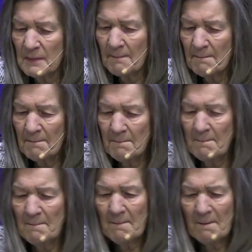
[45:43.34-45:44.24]

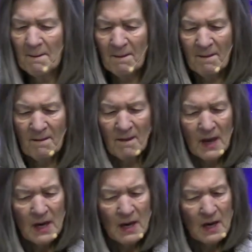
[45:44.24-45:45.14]

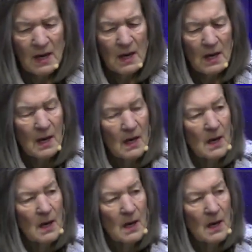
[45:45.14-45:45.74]
Nothing is said.